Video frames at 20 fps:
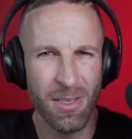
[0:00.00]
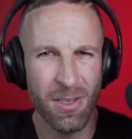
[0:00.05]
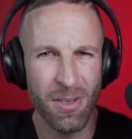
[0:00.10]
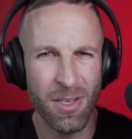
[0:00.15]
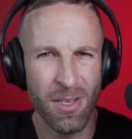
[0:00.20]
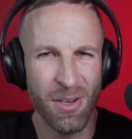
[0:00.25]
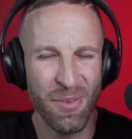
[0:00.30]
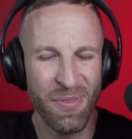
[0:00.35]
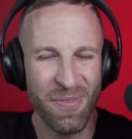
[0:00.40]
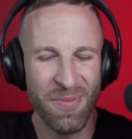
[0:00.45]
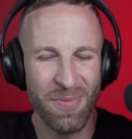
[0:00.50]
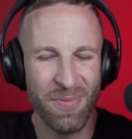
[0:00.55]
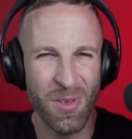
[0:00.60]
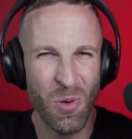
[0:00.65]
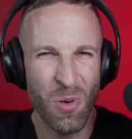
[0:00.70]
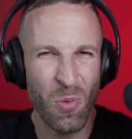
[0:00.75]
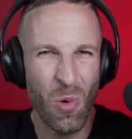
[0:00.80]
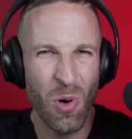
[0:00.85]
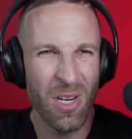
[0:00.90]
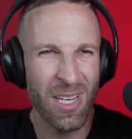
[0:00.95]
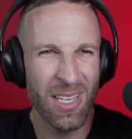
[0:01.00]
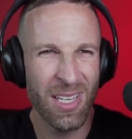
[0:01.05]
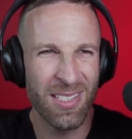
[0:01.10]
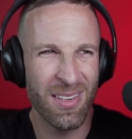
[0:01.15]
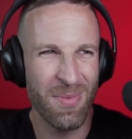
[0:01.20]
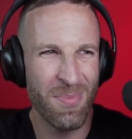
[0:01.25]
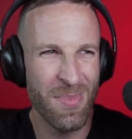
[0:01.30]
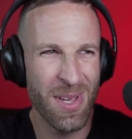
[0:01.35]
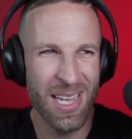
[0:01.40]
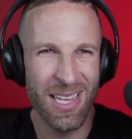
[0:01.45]
Your your your work
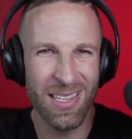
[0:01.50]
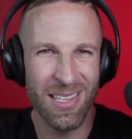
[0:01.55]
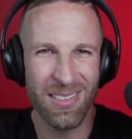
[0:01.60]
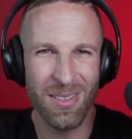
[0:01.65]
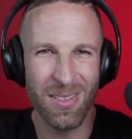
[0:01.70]
isn't made